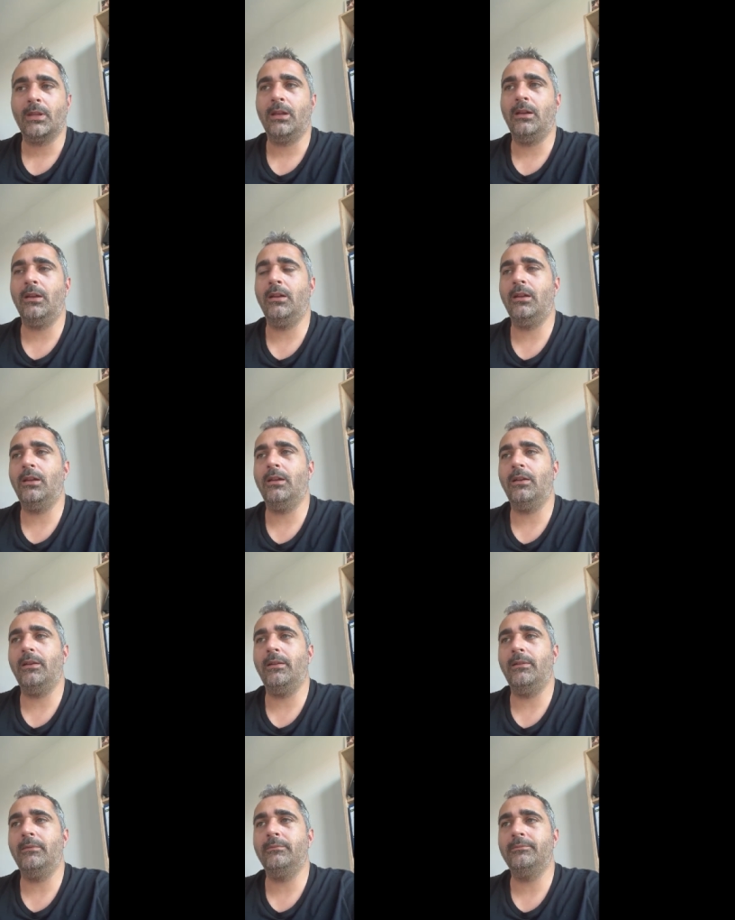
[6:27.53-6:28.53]

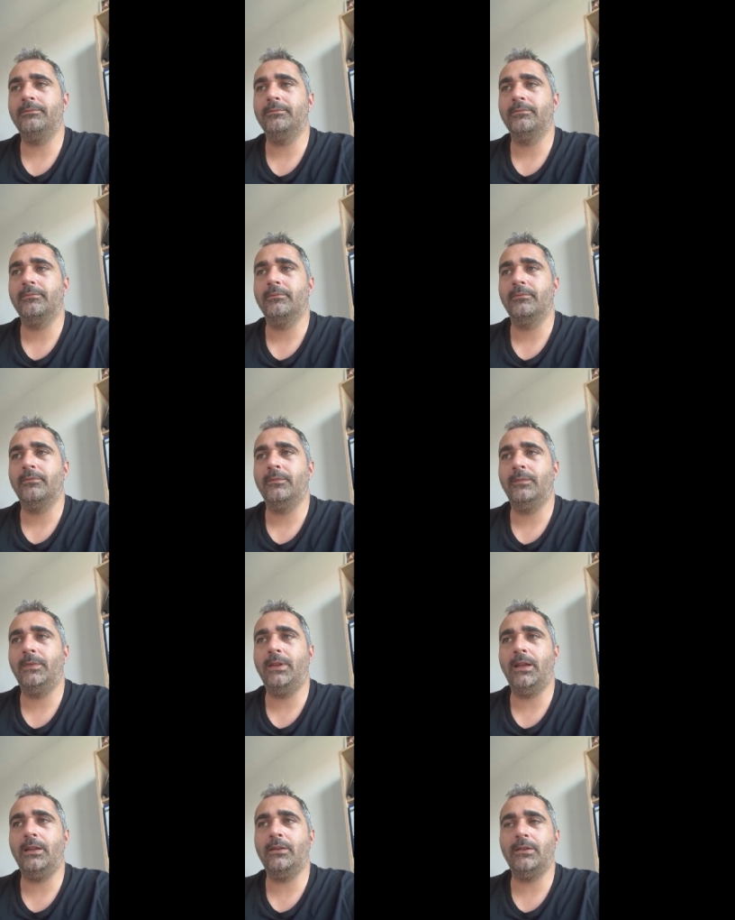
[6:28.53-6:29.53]
Um,
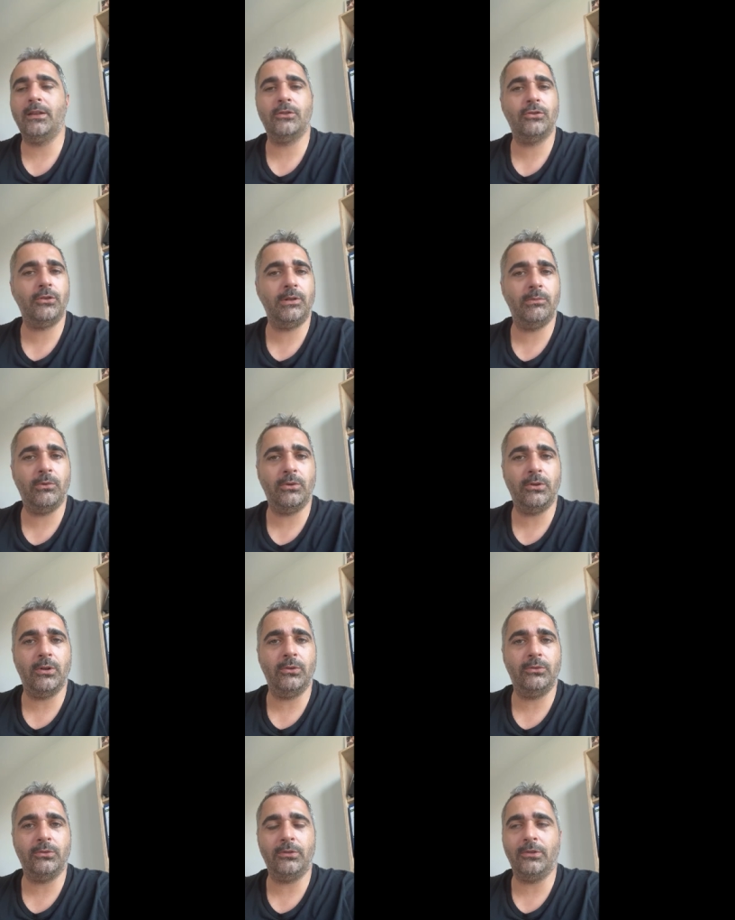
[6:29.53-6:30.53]
then then Zuri will
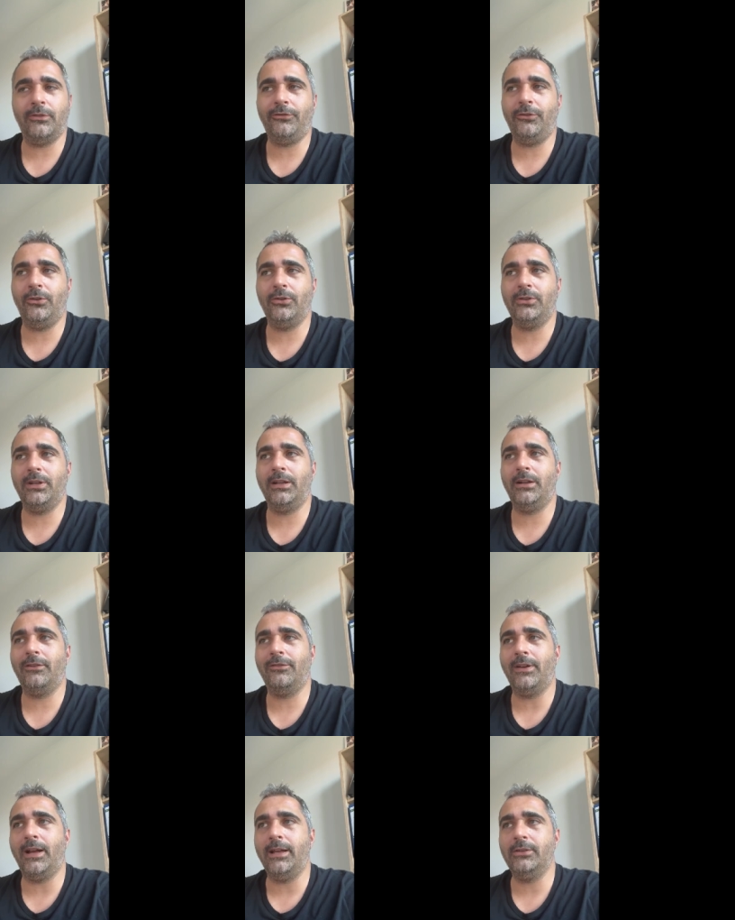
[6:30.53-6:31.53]
go to her third year
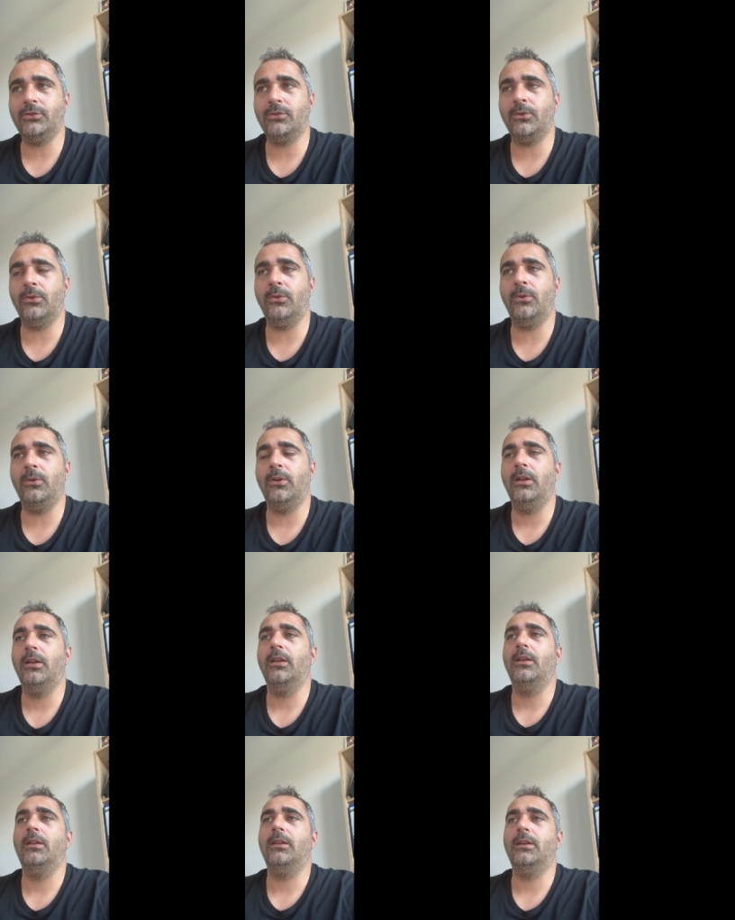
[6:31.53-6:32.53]
of high school,
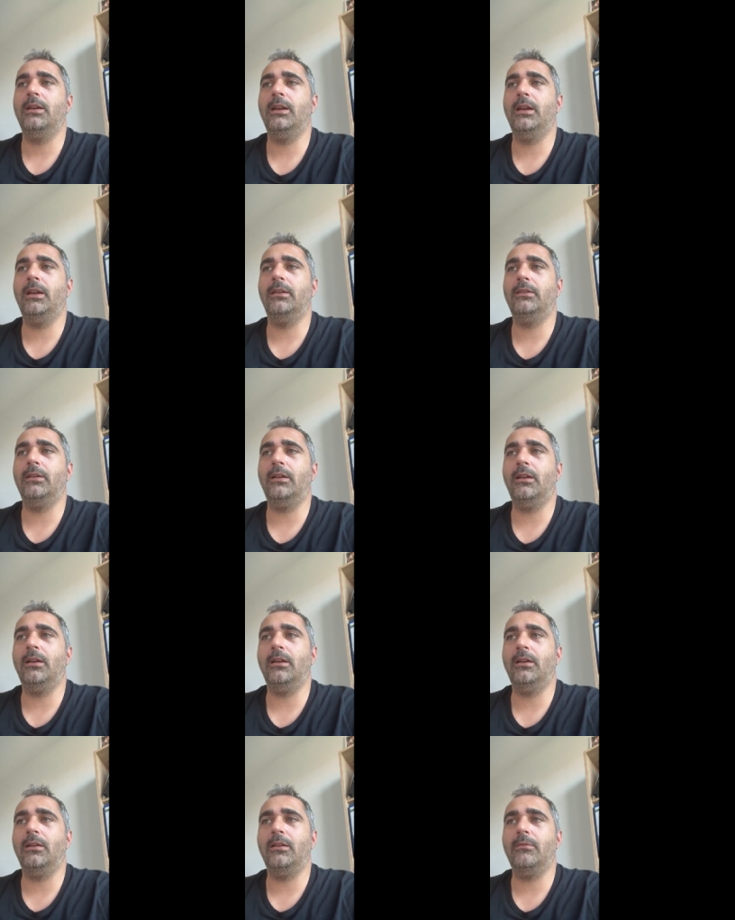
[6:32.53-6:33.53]
and
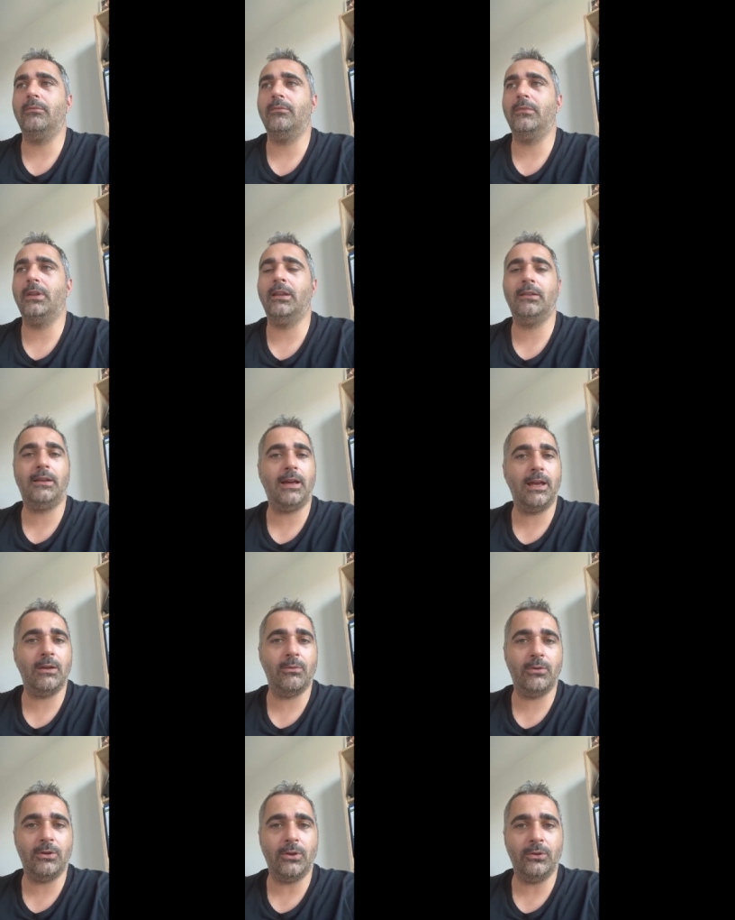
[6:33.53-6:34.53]
uh, and Kai
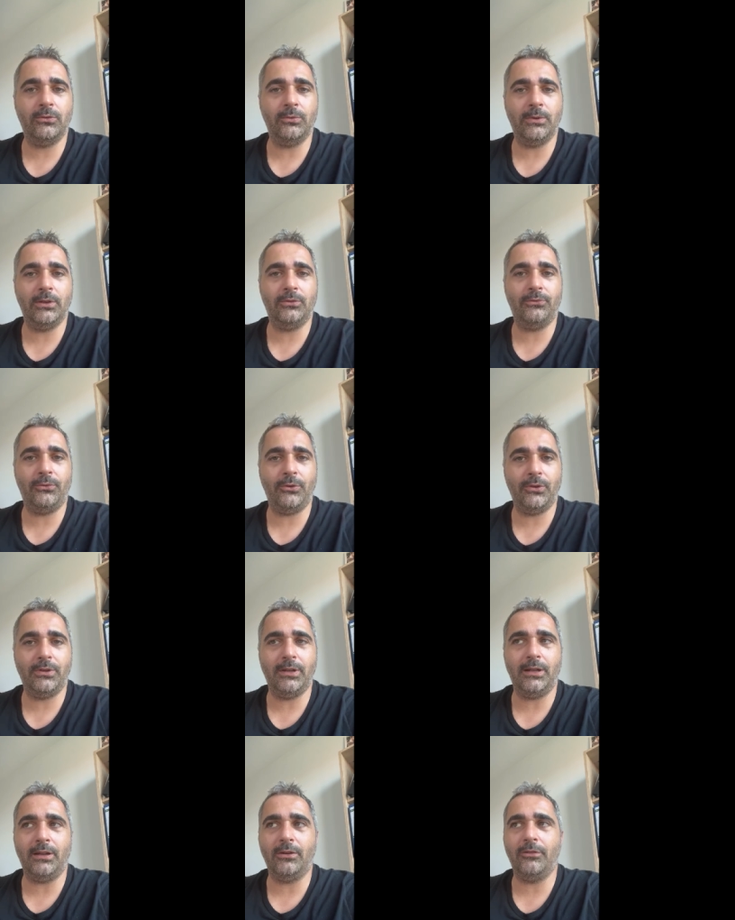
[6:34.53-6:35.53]
will go to his third
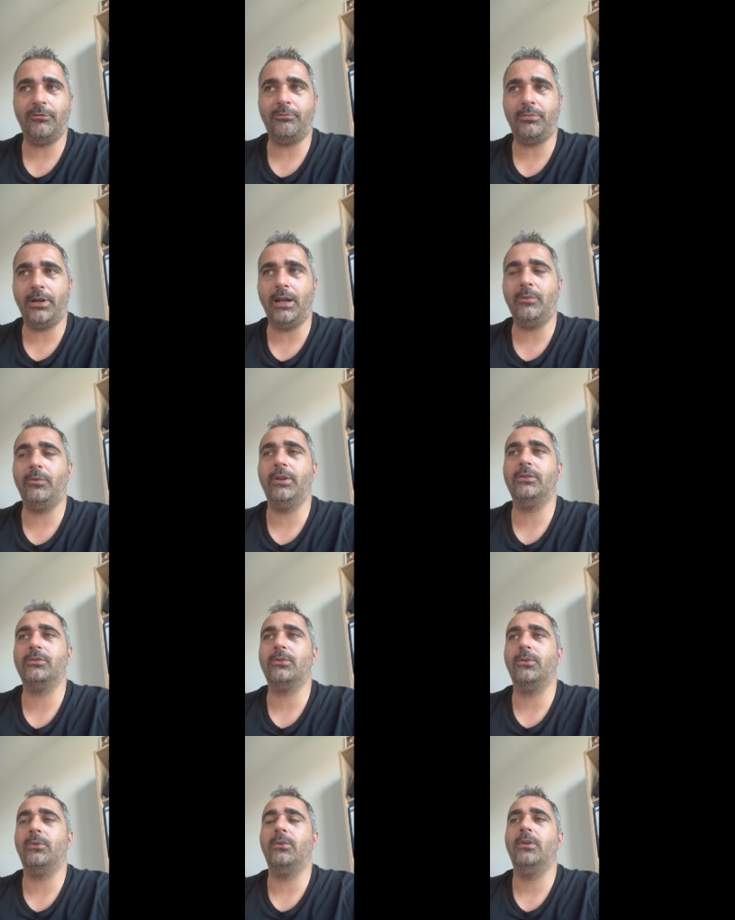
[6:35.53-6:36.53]
year of primary
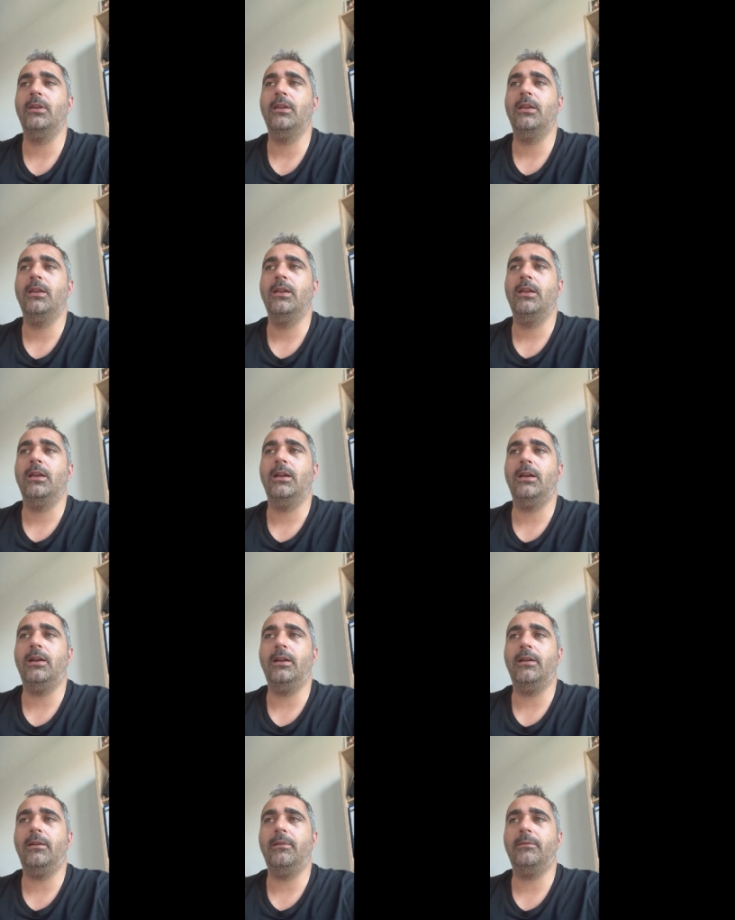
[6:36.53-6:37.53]
school
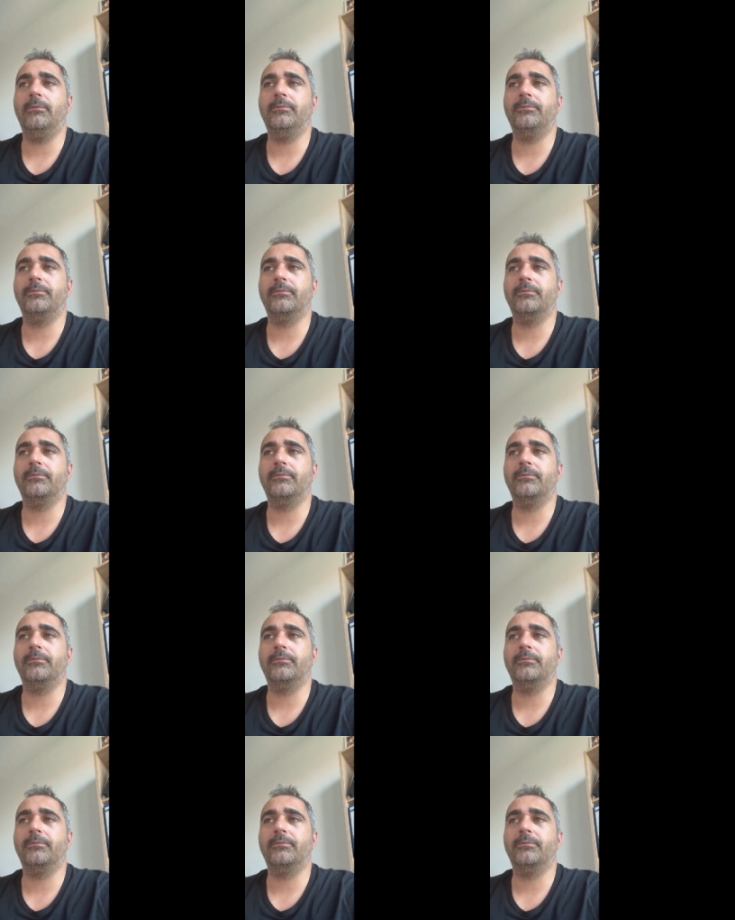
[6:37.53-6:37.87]
um,